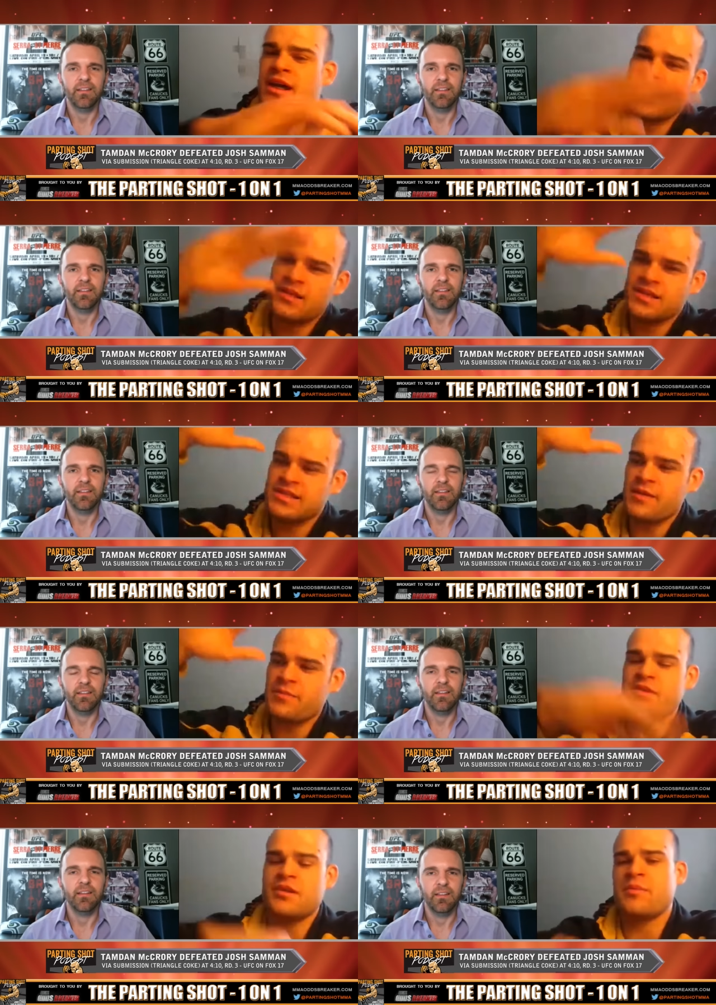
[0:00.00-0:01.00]
Speaker 1: at least up
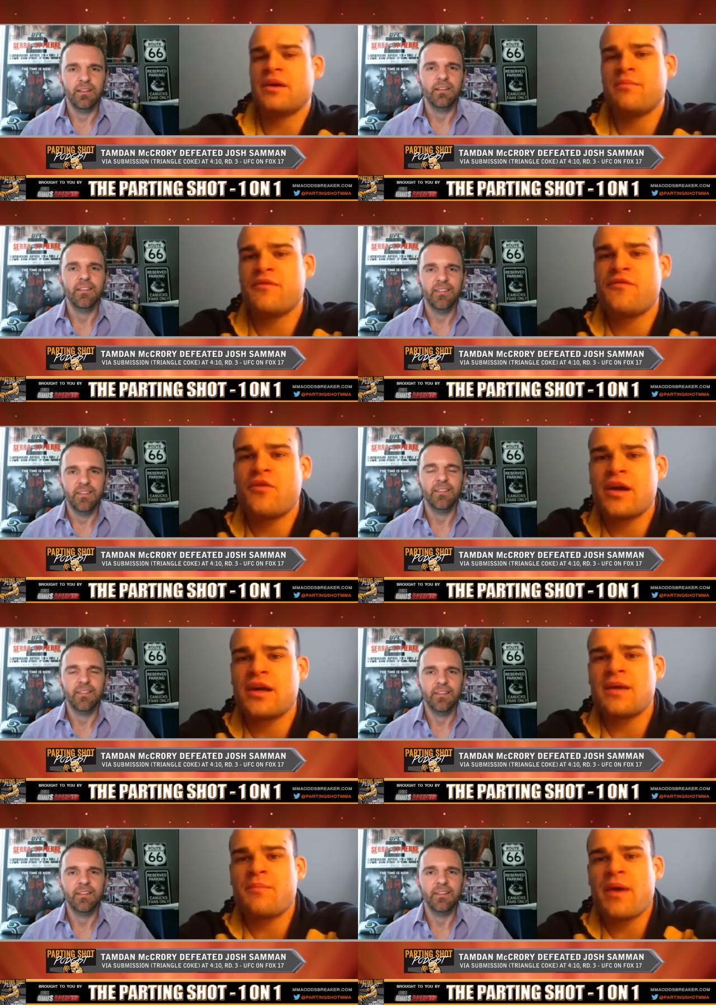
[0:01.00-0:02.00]
a little bit before I
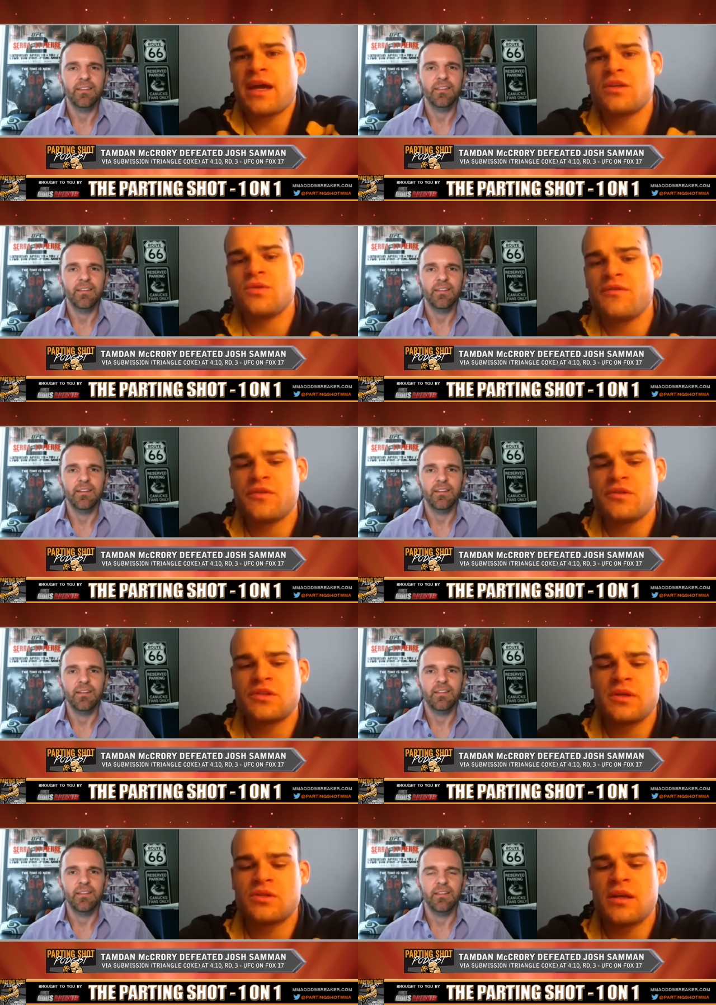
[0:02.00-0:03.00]
get back into a full
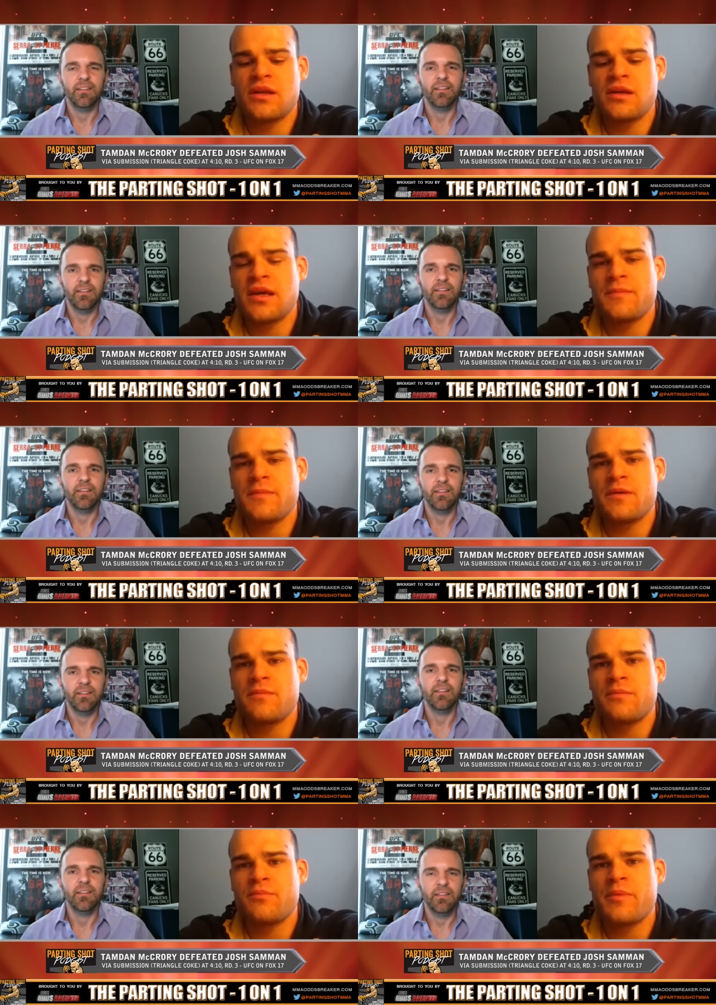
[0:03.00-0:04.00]
swing training camp and
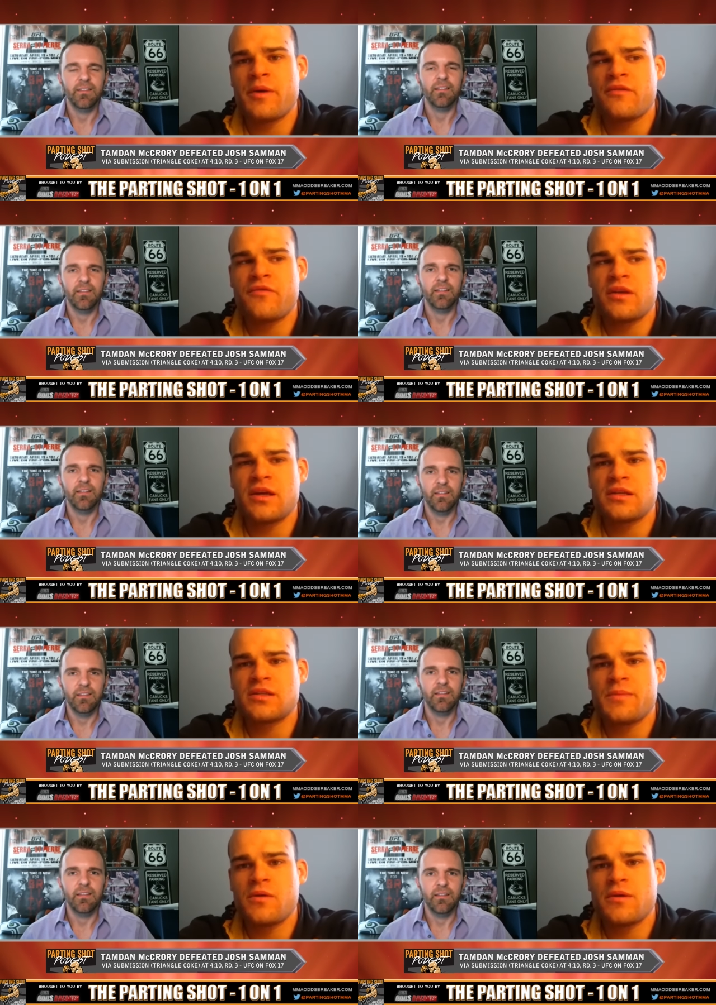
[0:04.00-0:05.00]
preparing for the next
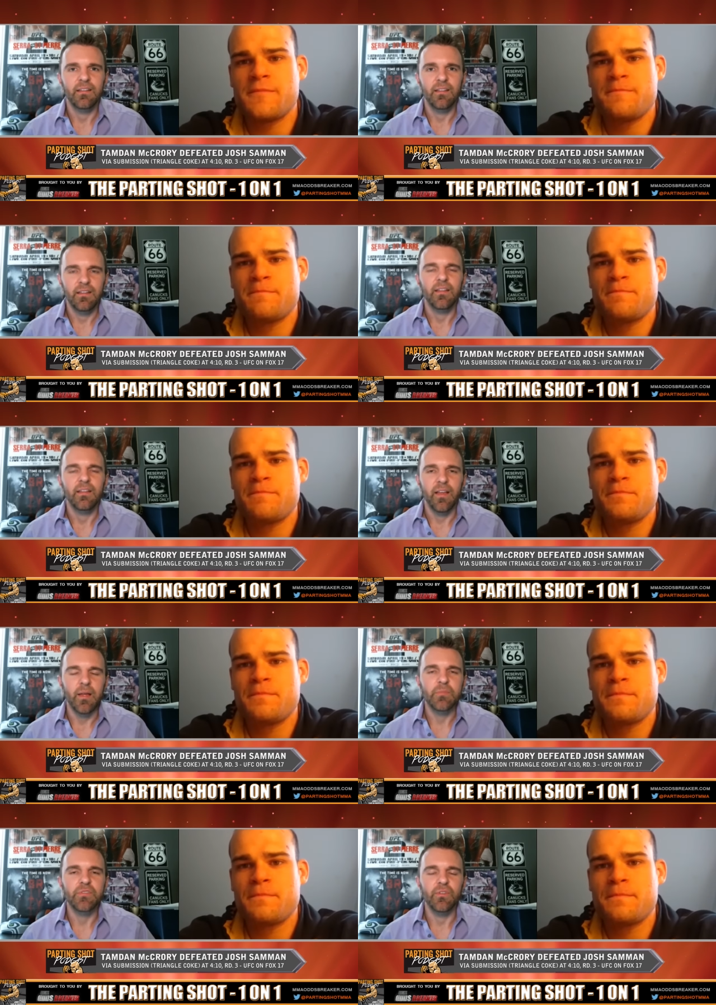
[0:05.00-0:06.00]
opponent.
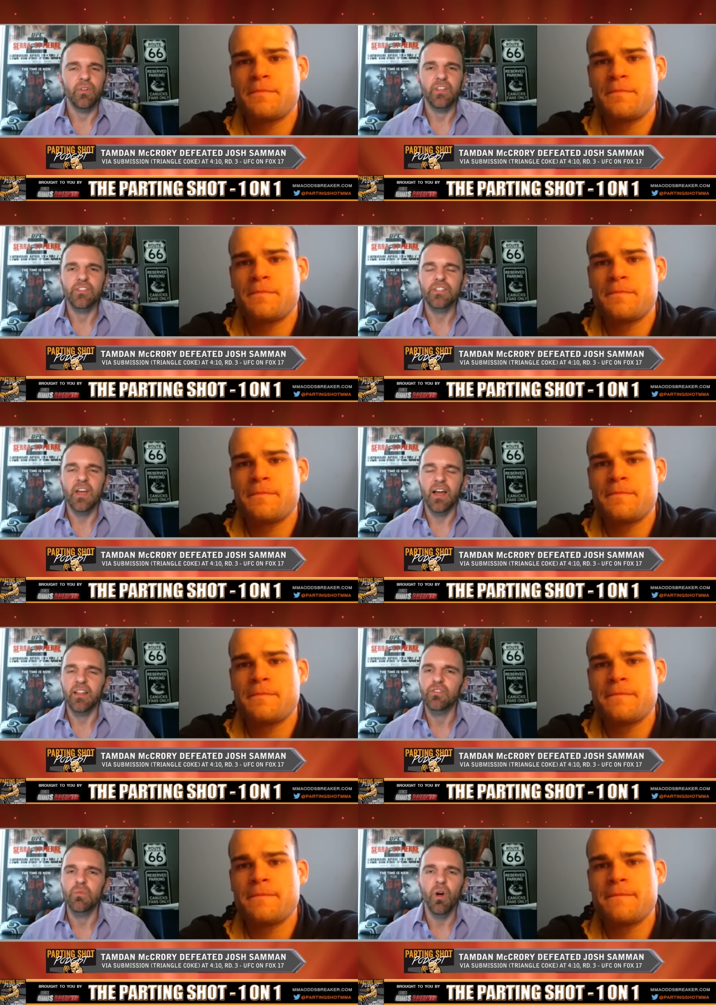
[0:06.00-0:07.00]
Speaker 2: Absolutely. Just
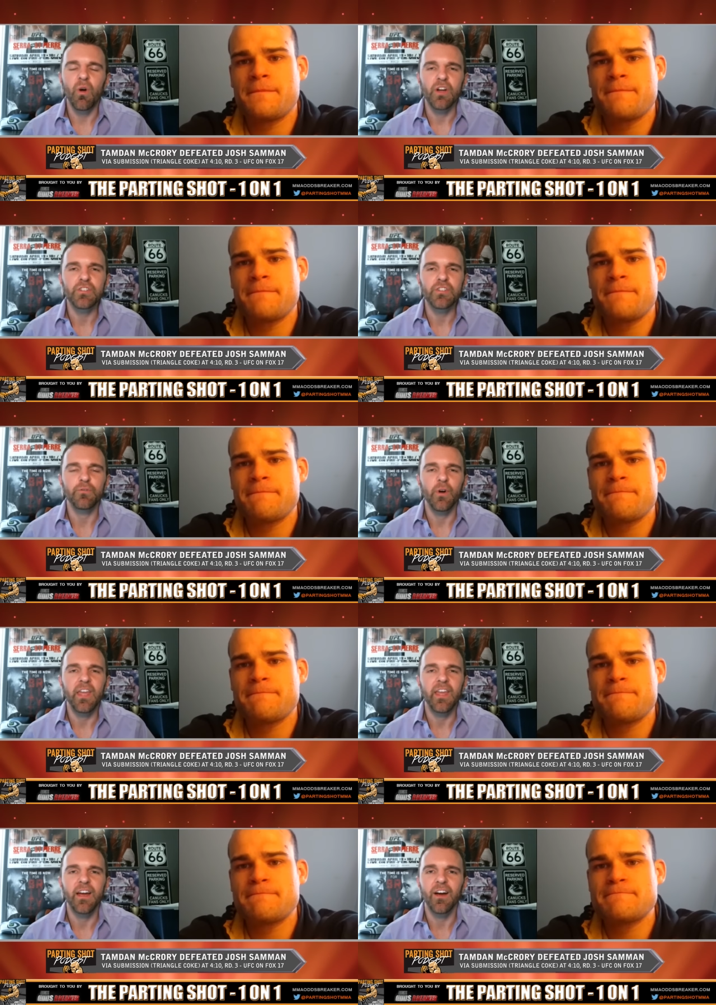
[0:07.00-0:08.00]
two more questions
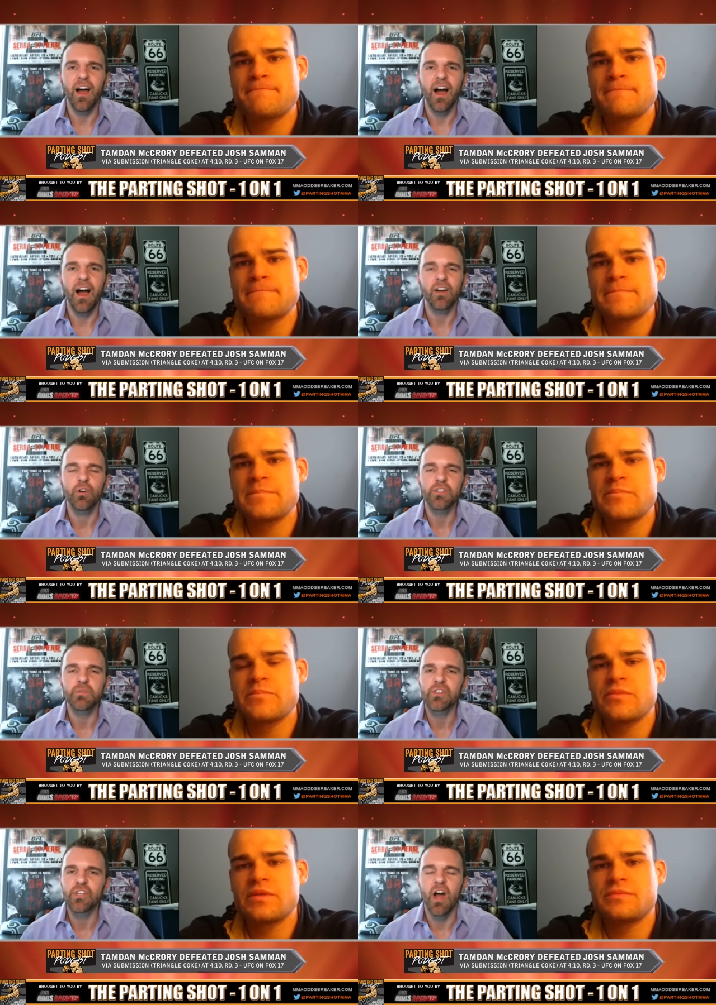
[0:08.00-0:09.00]
for you here.
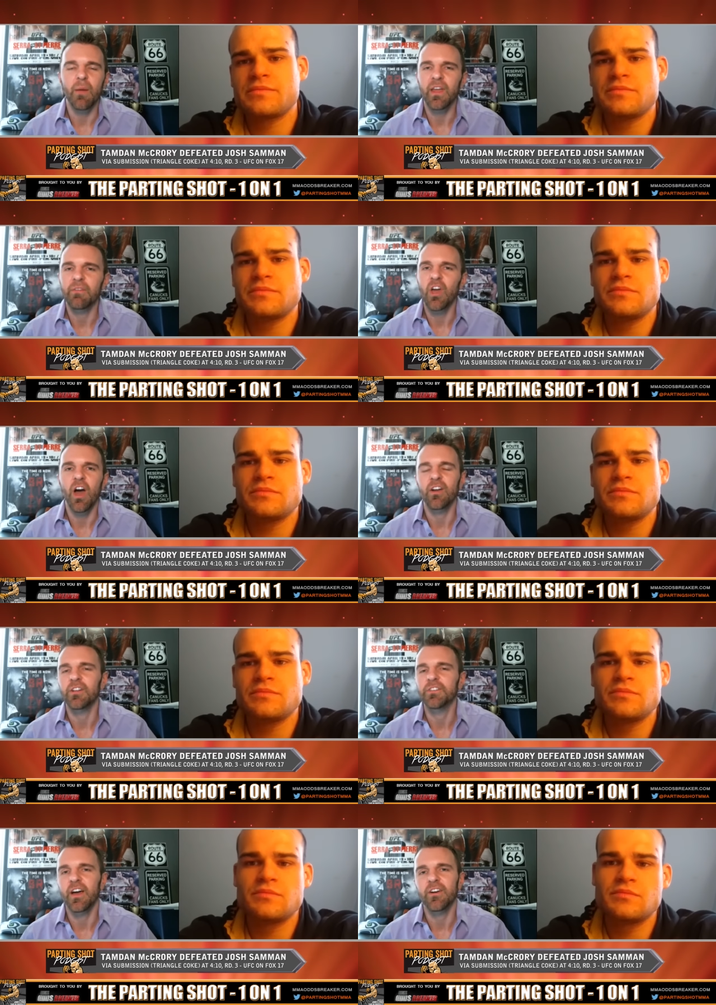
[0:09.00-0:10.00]
Christmas shopping, have you got
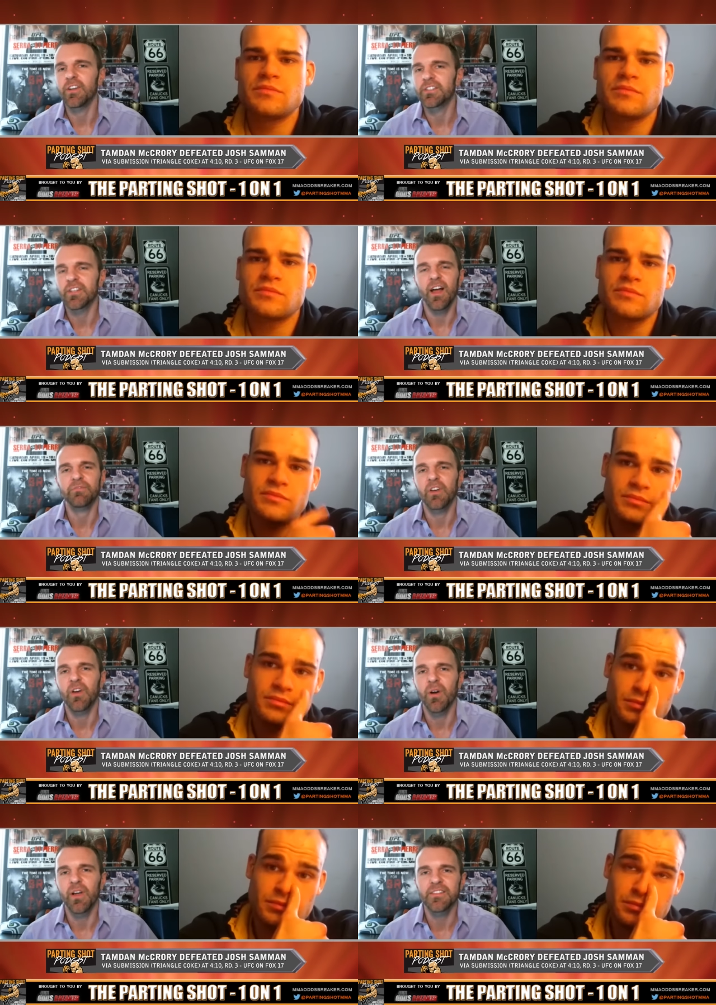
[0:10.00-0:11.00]
it all done, or you still have
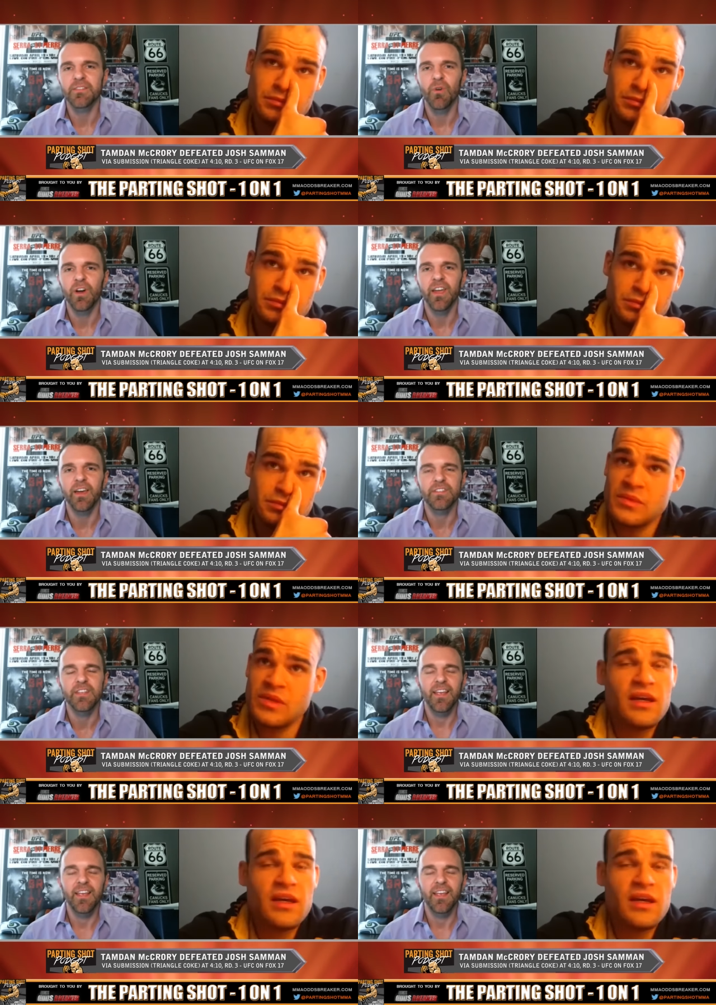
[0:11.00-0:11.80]
to go and get some more gifts?